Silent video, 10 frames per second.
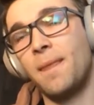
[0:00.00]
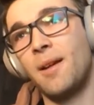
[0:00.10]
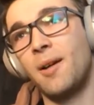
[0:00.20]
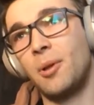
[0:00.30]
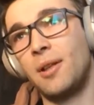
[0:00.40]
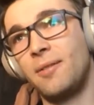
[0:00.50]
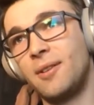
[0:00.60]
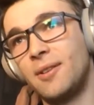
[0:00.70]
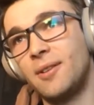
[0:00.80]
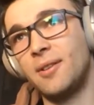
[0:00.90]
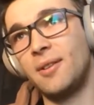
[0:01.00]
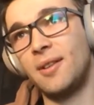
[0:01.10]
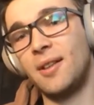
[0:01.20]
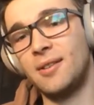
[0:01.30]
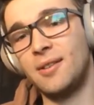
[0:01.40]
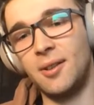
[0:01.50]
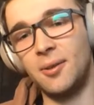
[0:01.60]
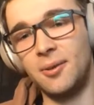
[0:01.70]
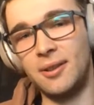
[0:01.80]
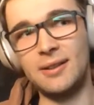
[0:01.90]
relevant in
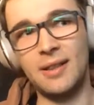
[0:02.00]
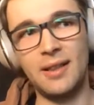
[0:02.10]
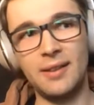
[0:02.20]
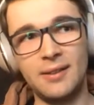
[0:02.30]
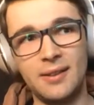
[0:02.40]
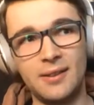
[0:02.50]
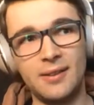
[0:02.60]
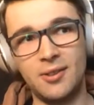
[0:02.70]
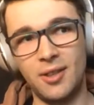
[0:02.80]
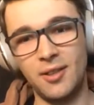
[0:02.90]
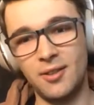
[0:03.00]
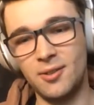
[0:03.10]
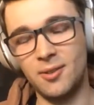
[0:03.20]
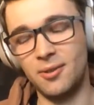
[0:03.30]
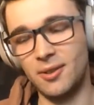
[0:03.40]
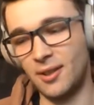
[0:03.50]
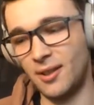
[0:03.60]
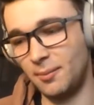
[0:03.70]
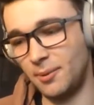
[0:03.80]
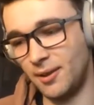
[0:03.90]
SEO these days. It changes over
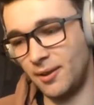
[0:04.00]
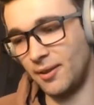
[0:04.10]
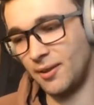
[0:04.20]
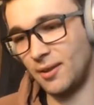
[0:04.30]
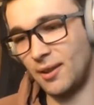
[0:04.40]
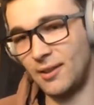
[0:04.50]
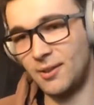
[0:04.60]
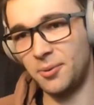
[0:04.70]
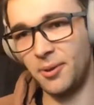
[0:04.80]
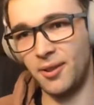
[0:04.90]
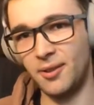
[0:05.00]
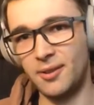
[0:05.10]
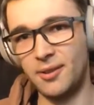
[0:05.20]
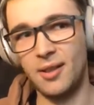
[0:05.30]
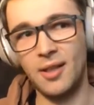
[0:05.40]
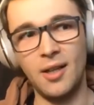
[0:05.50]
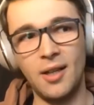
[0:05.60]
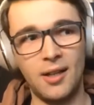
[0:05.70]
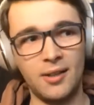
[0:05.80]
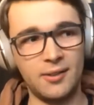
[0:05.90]
time. Like in the last 2 years,
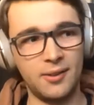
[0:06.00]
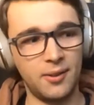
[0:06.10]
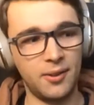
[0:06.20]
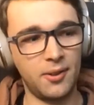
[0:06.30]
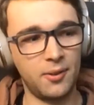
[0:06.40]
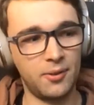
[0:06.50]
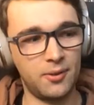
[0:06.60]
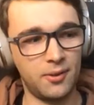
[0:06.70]
I saw a huge